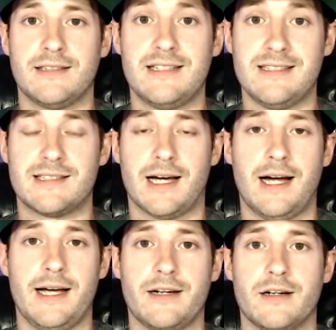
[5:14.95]
He's
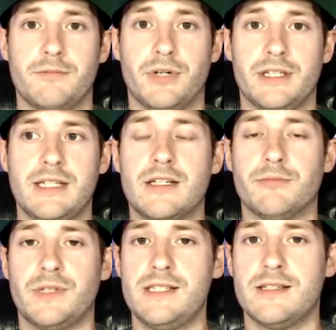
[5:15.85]
tired, but he
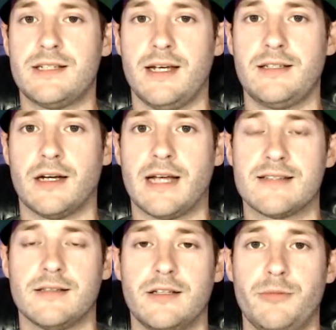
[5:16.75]
completes the takedown, has
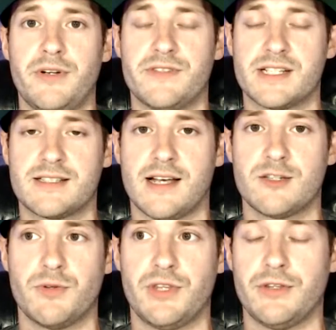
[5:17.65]
a little bit of success
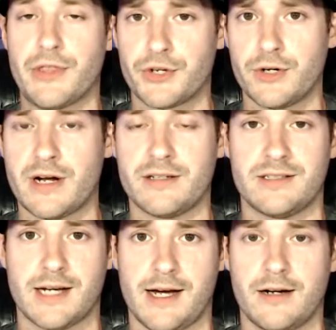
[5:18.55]
with it. The third round, he's
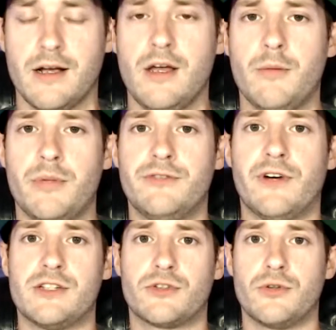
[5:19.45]
tired, but he
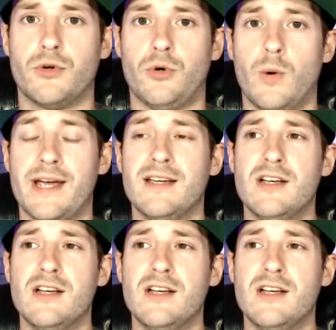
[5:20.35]
fights through the whole way.